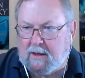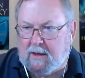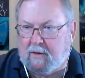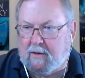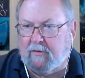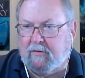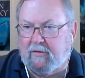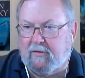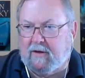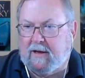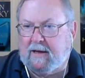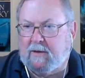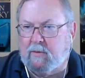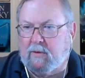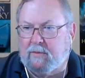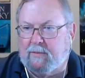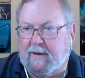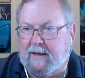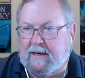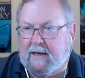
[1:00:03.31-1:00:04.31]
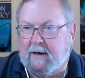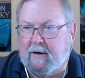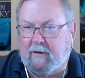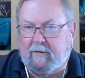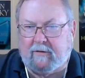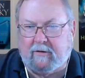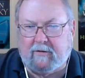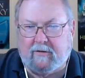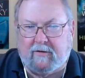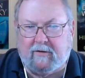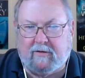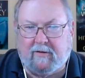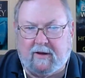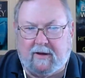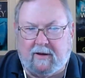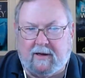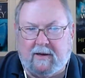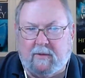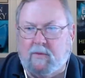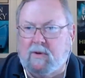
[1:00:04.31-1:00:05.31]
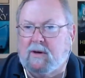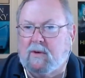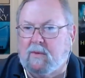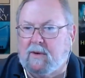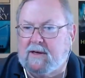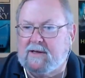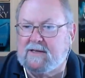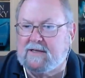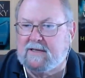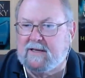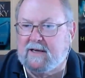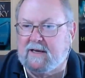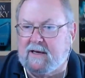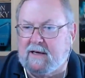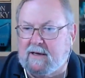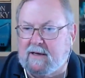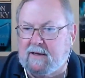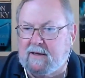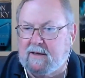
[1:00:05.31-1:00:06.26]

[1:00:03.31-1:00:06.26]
I'll stand with my characters and say, "Now, what do I see?